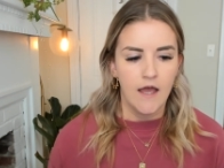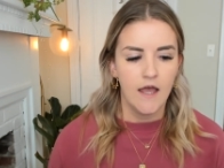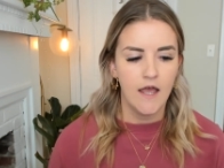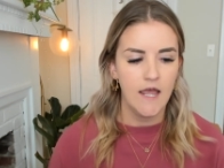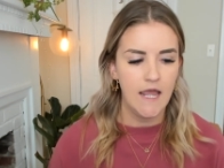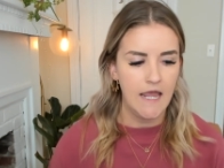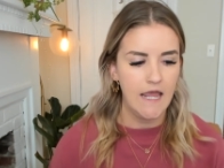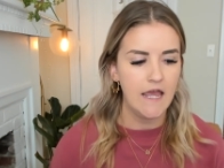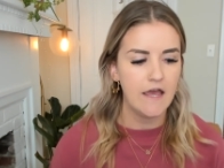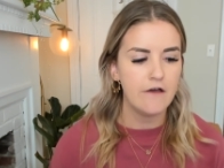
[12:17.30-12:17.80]

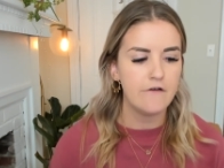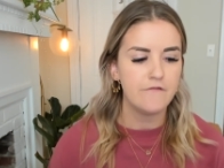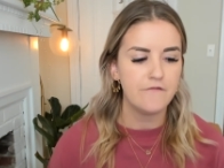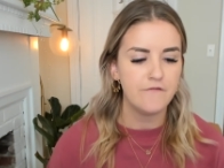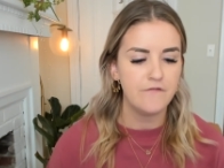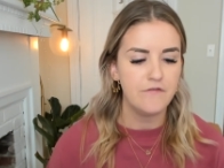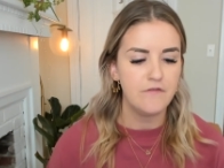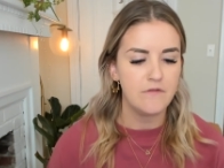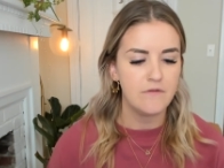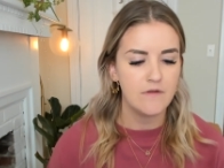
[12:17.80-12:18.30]

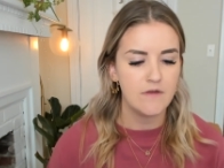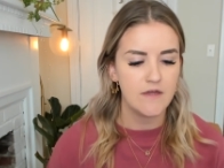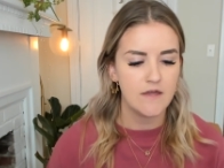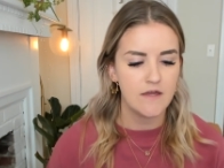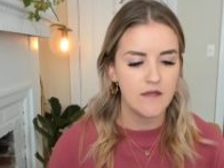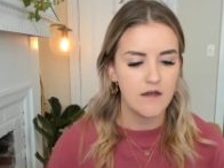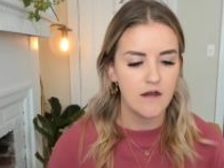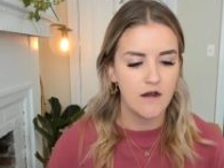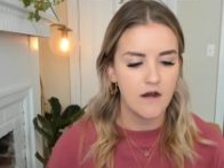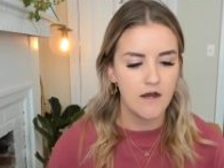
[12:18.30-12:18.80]
if
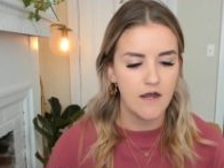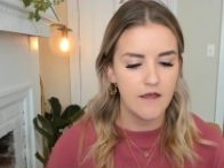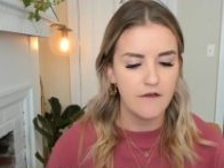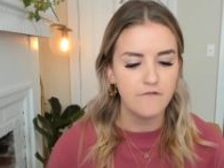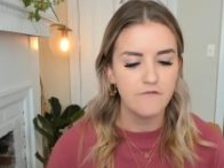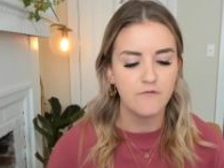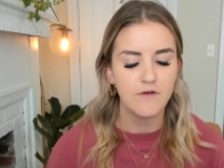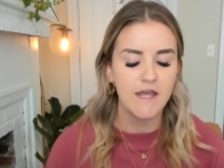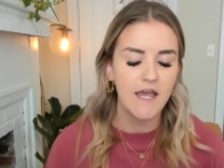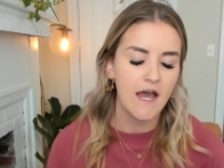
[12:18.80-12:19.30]

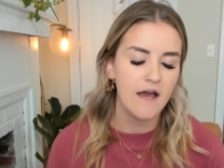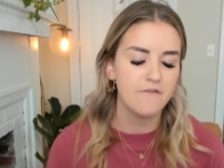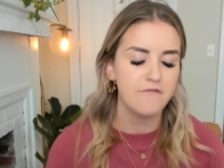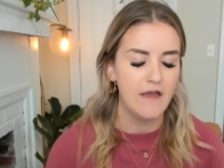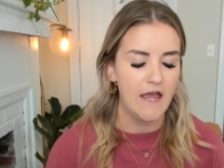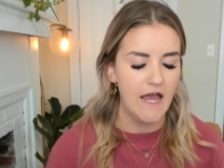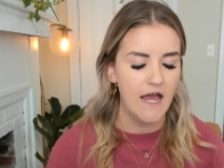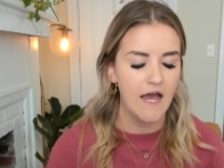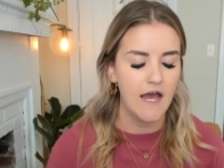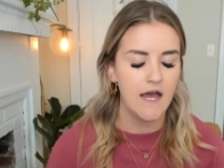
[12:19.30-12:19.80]
if we have
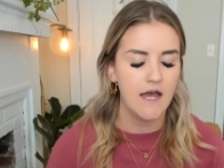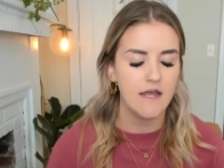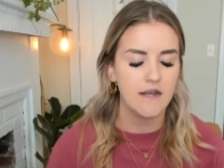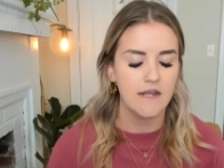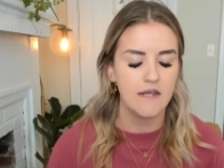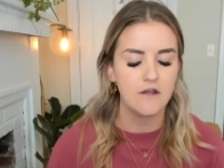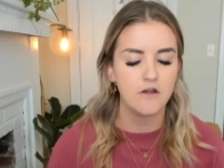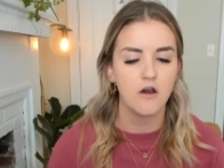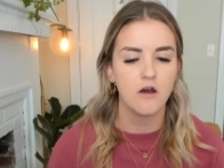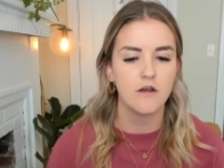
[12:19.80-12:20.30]
had
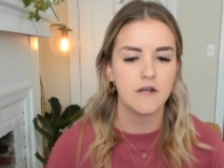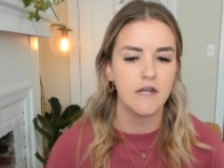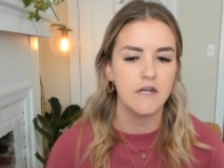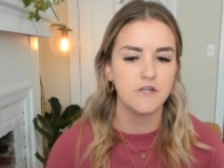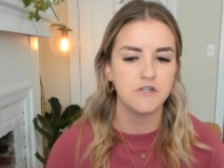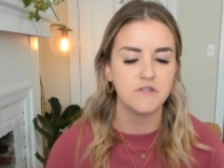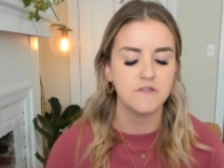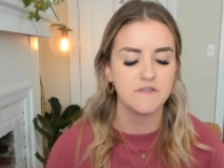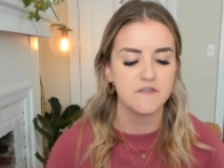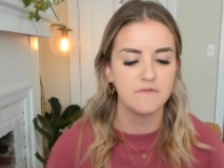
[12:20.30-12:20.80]

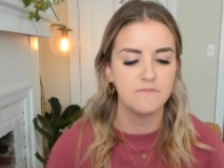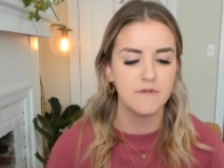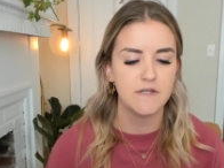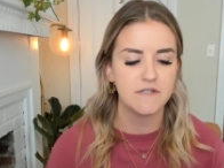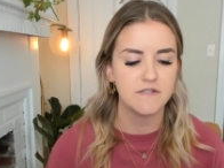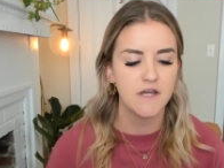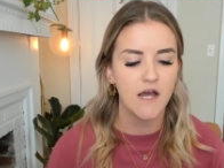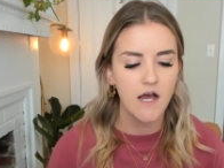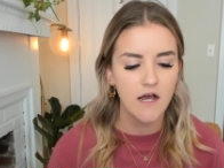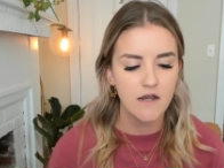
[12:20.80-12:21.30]
incarnations in
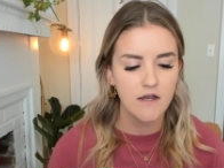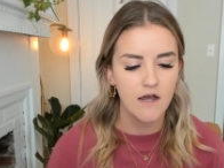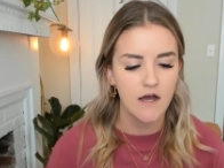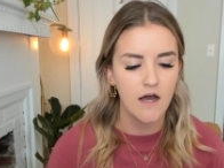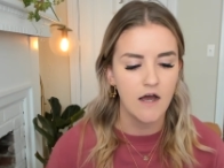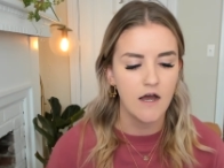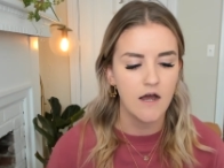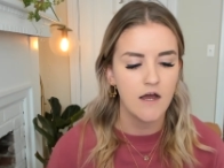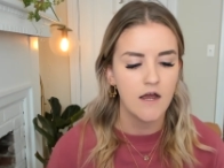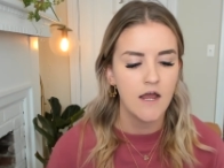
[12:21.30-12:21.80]

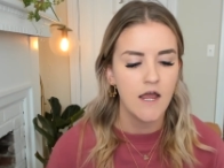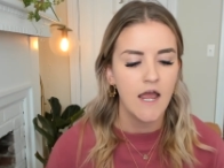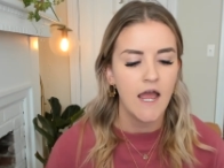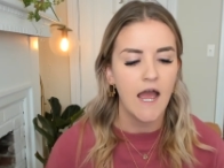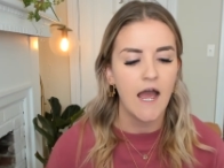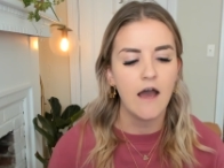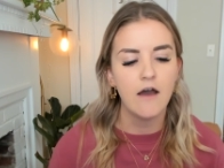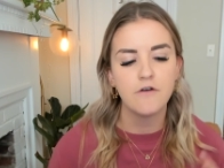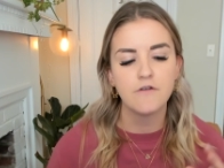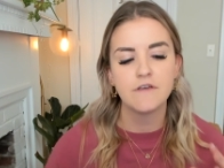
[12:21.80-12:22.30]
Mintaka,
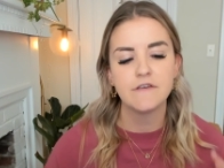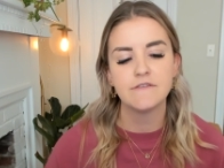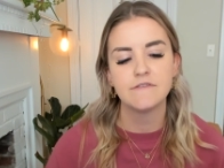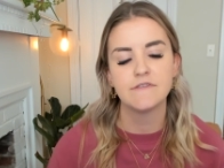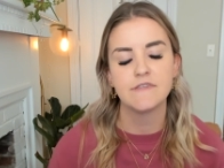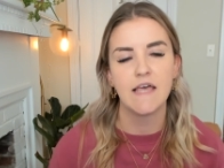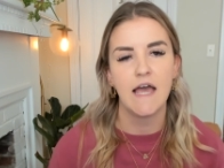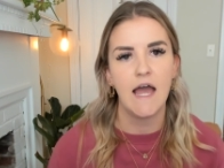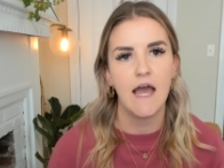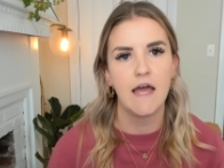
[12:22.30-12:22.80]
how does
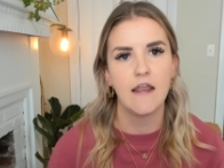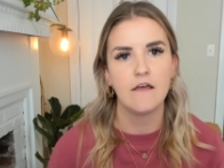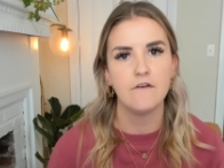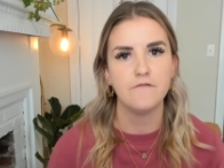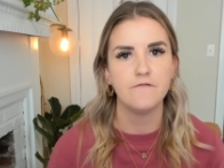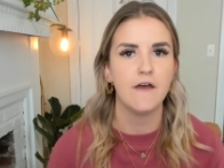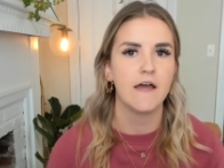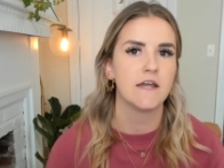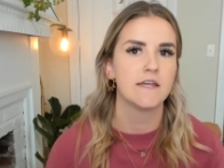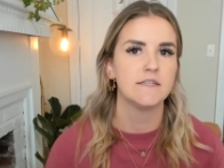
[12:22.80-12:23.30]
that
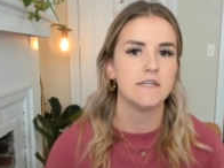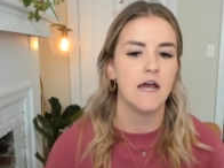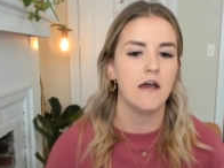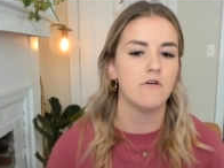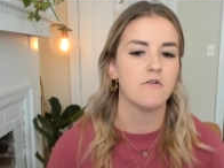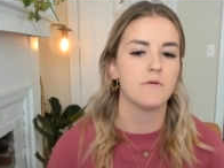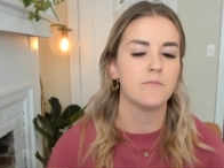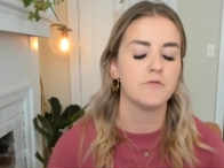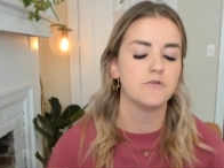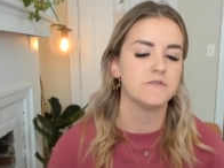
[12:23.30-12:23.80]
affect
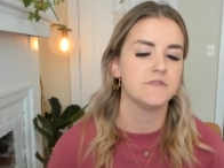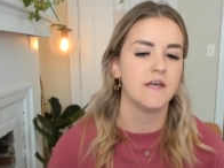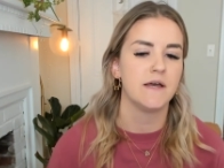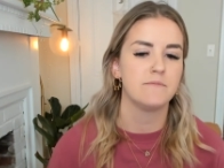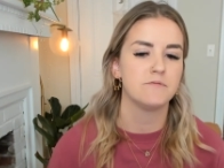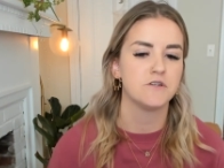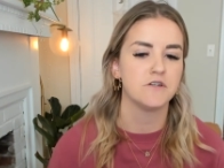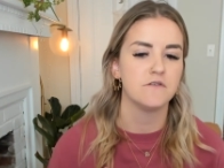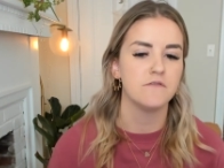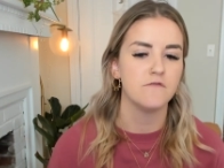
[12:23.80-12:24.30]
our
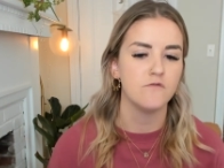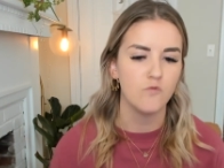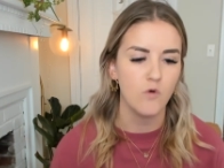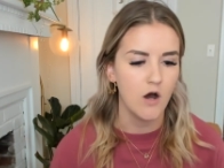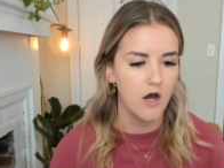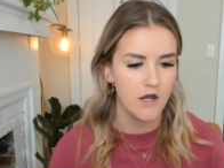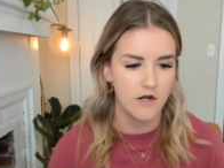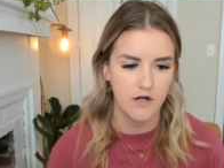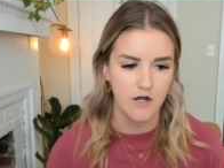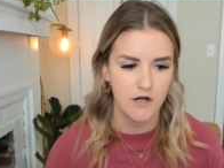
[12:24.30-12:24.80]
perception of
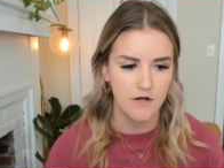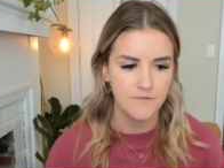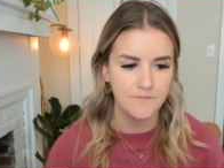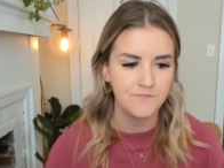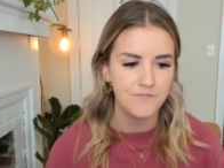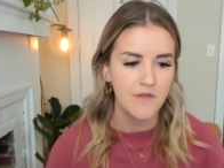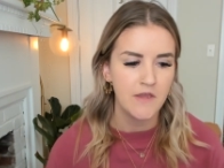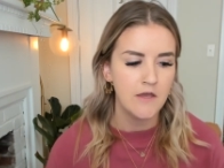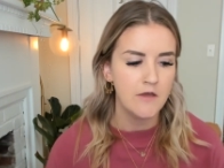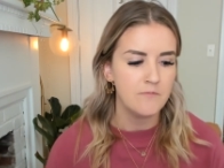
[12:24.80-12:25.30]
water?
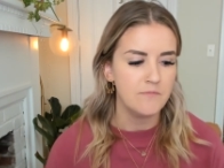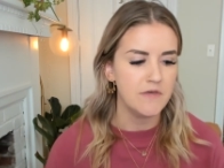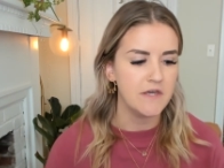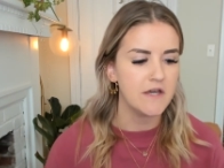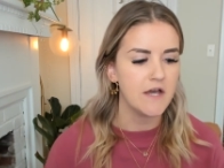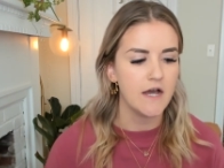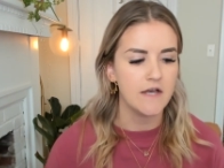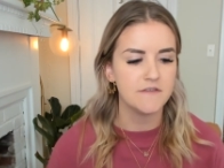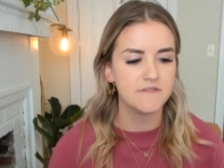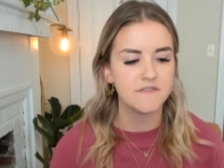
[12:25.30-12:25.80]

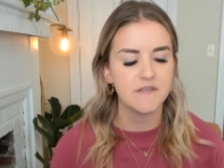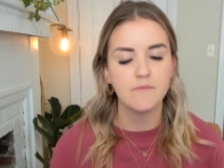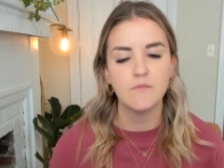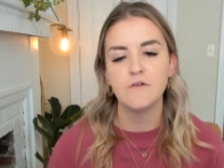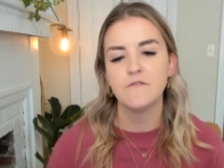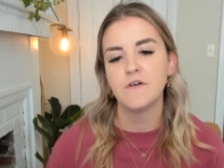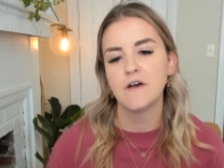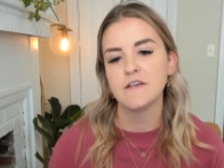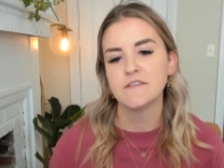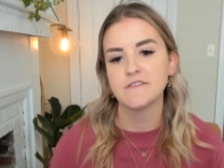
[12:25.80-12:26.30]
because some
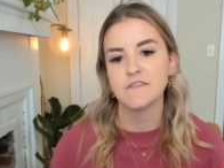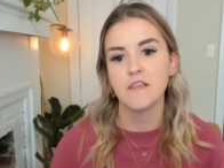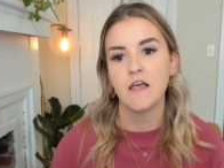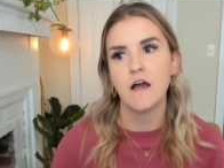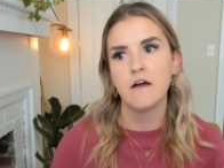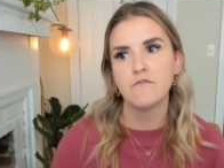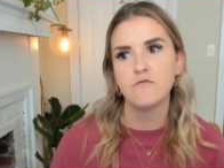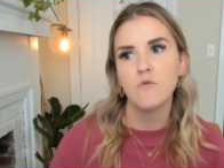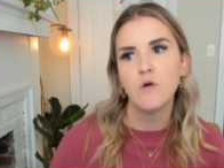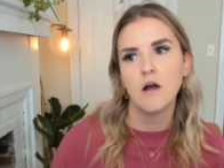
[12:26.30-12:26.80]
of us
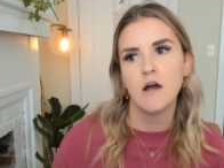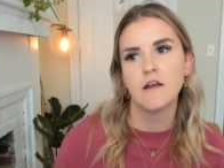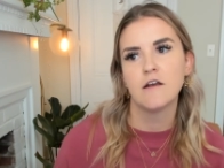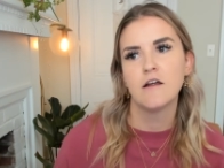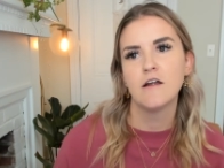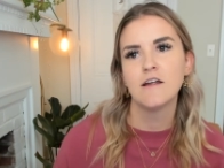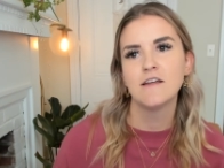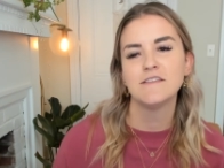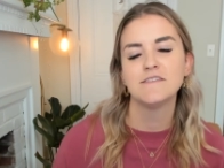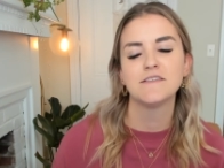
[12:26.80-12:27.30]
love
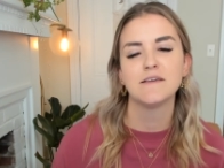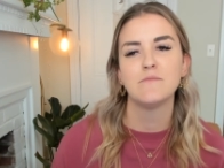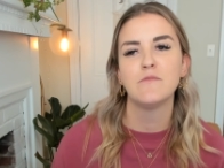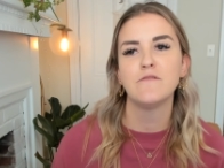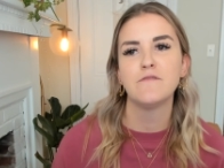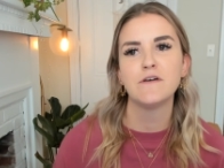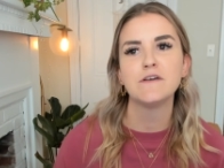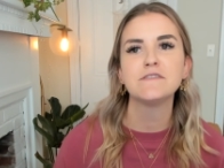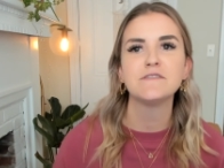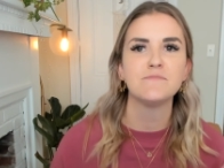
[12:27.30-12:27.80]
water and some
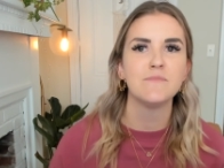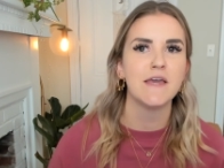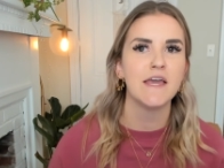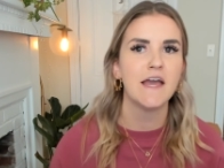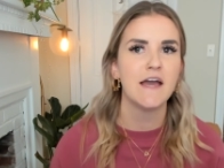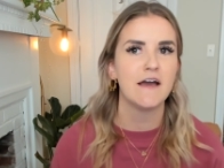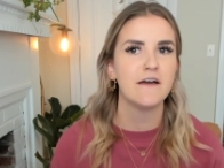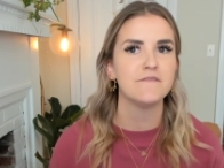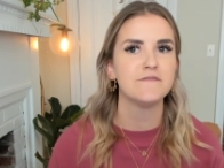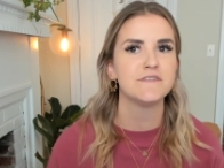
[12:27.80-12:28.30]
of us may
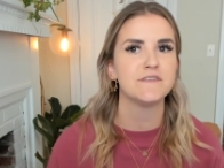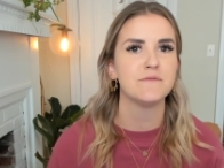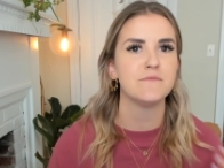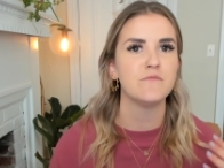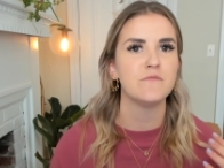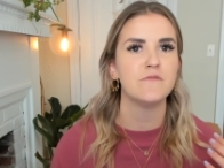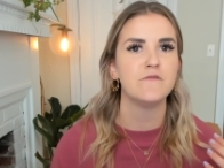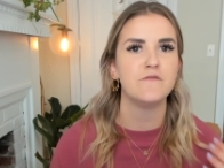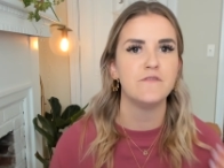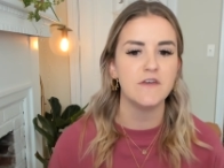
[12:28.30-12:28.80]
have
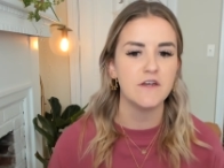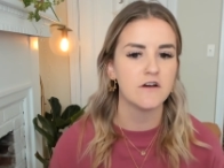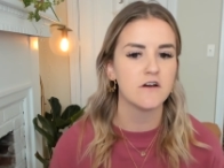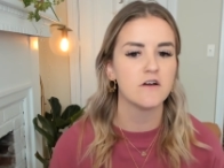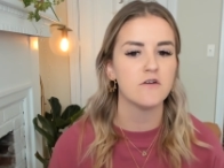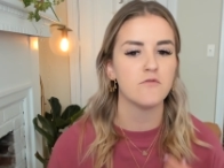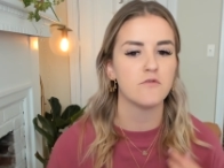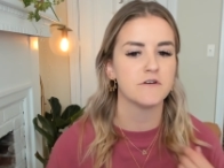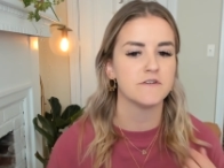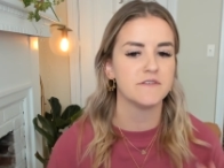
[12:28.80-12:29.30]
some fear
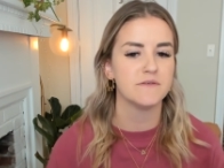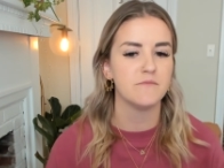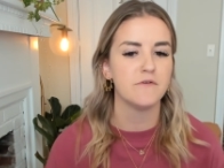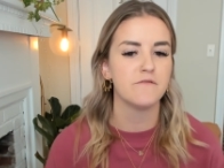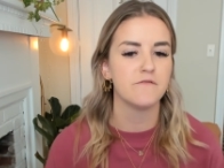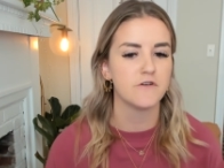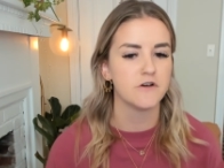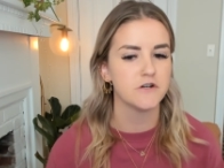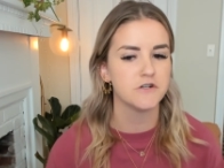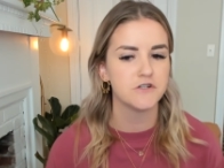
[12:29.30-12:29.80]
or some
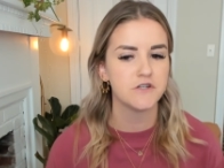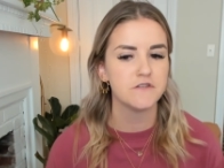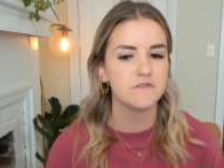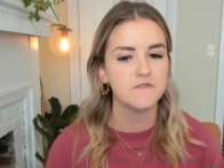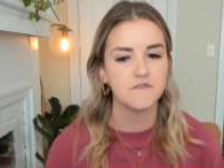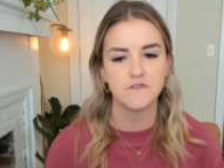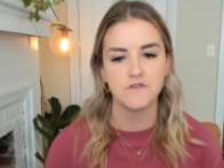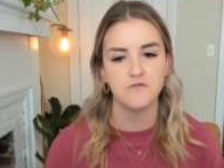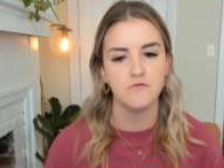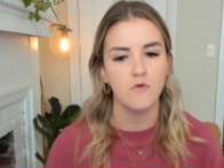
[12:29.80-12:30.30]

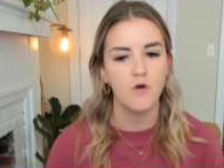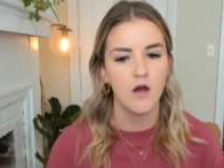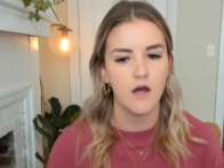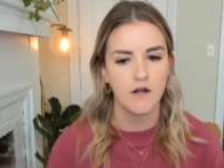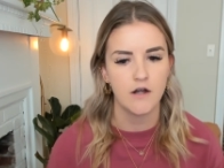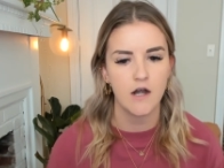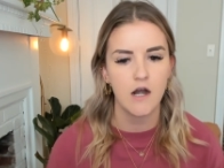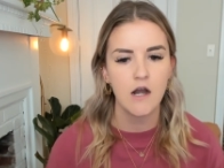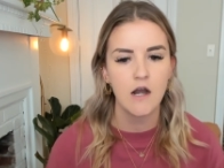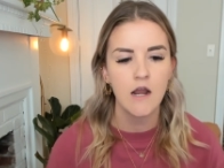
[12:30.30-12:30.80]
aversions to
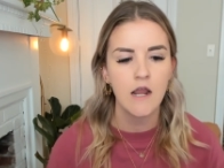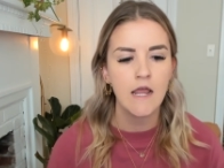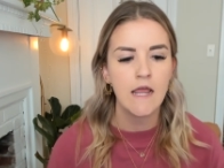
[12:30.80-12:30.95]
water.